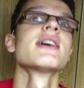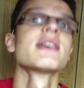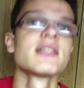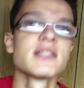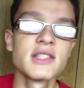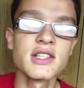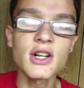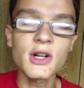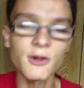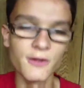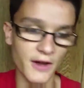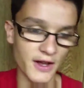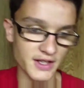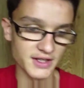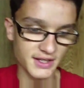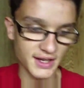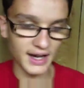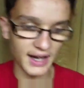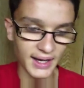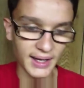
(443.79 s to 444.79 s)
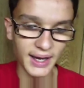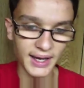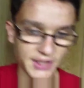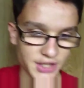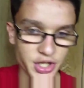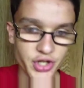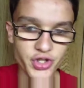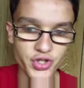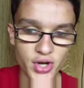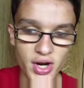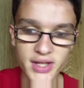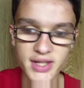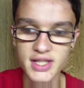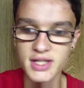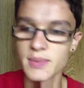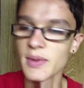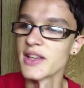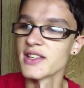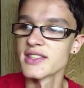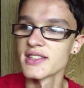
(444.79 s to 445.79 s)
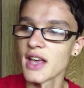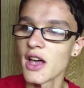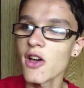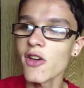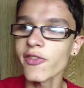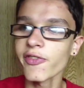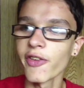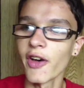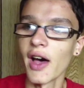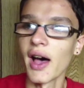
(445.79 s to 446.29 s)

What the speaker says: service. I actually tried this myself.